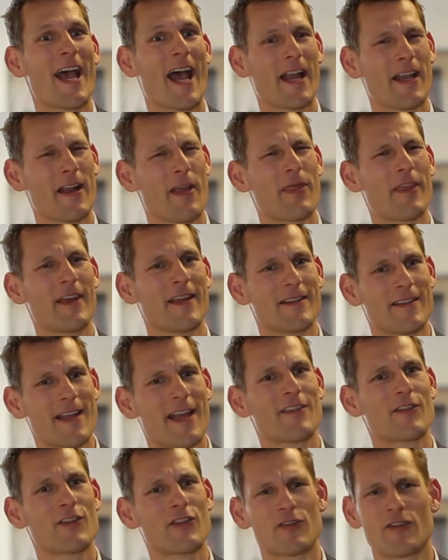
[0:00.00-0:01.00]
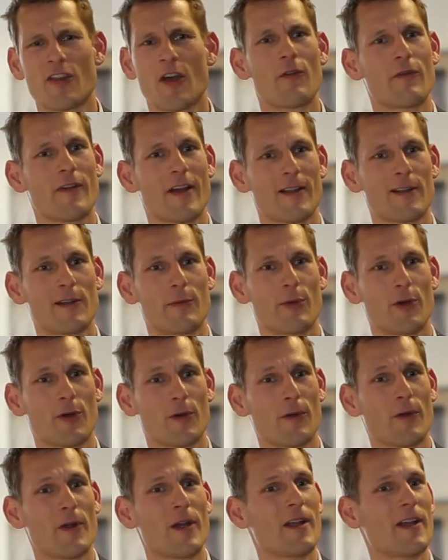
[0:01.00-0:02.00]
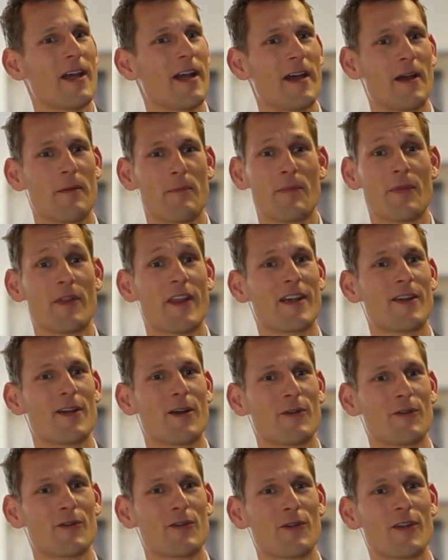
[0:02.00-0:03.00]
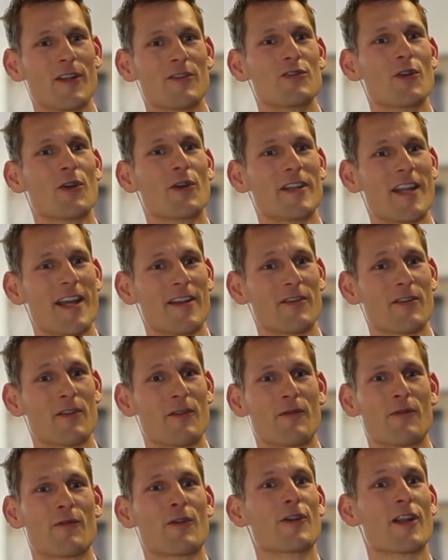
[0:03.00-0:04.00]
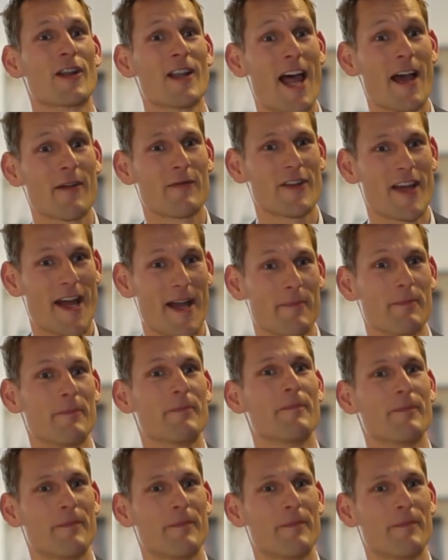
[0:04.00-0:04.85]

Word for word: And I think that's so valuable, they're going to enjoy that for their lifetime.